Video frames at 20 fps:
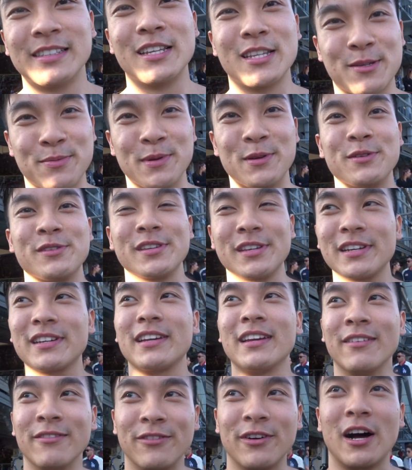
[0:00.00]
This music
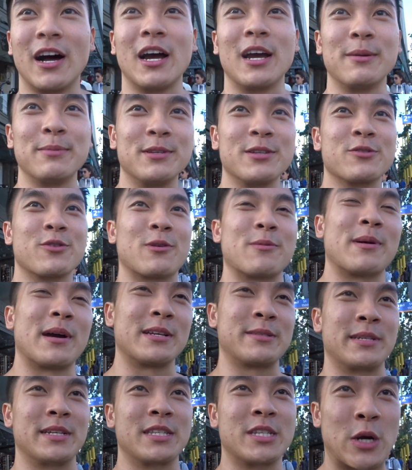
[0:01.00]
and vibe just
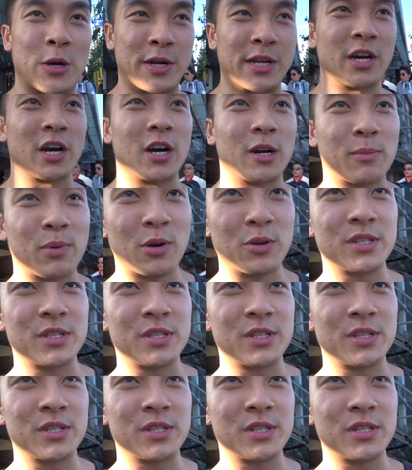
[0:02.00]
reminds me of Tony Hawk Pro